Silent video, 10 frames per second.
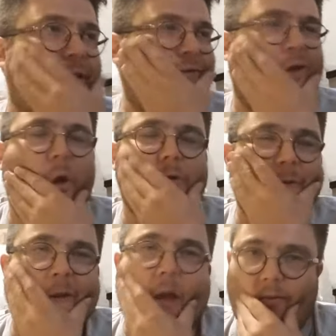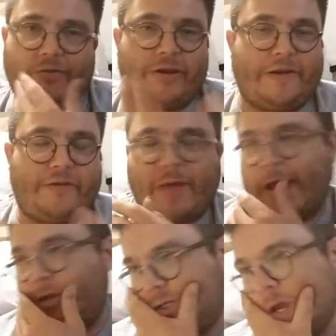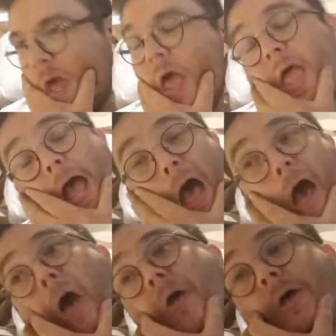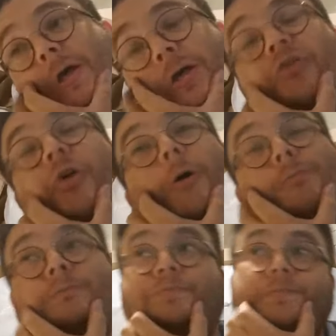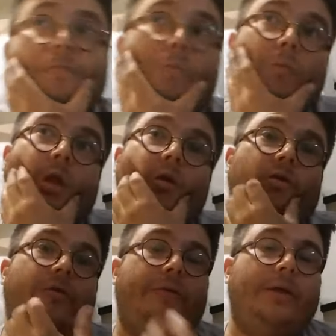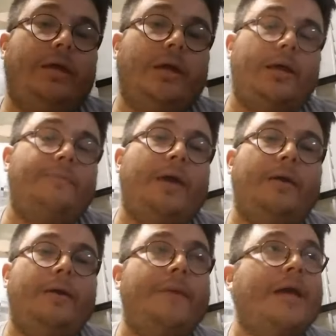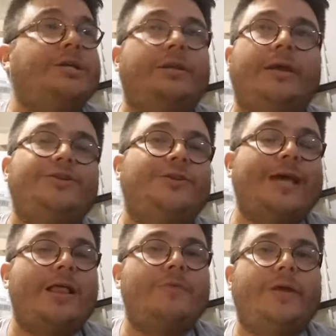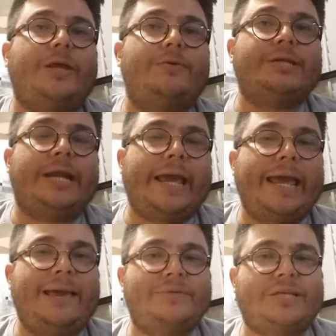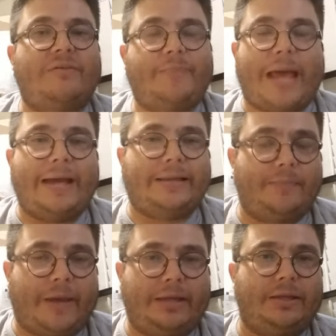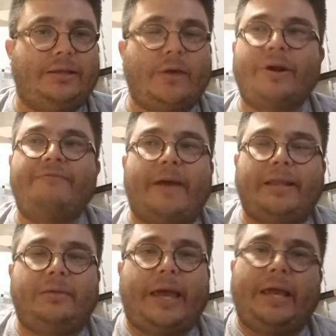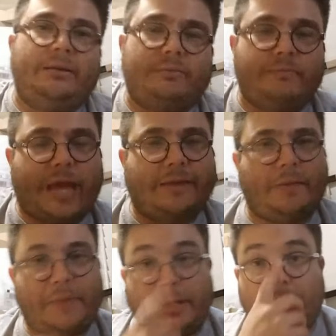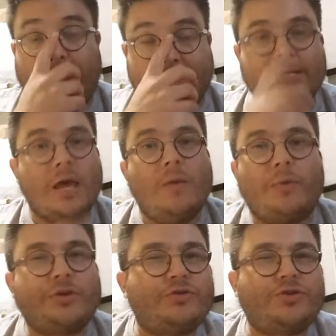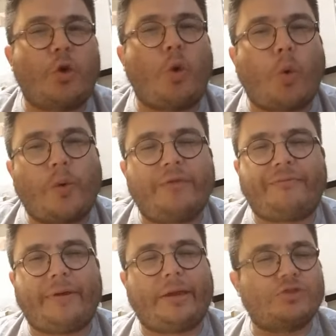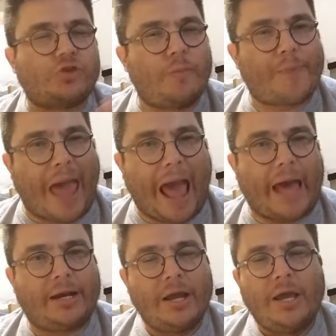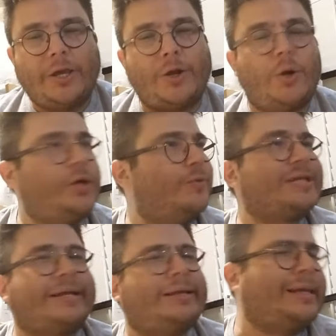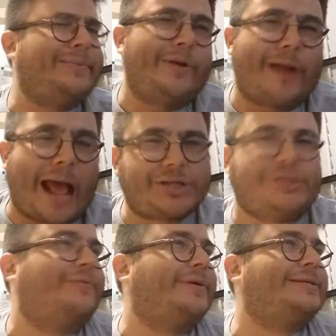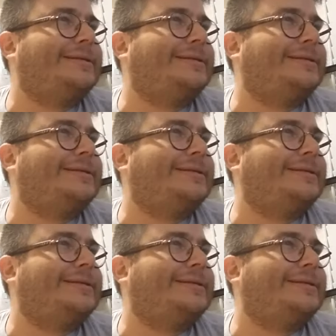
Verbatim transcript: d'Avignon. Yeah, I said it in Spanish. So. Imagine they used to tell him that he was going to hang himself behind that painting. They were going to find him hanging behind that painting because it was so horrific. It was so bad. You know, he was like the Kim Kardashian of his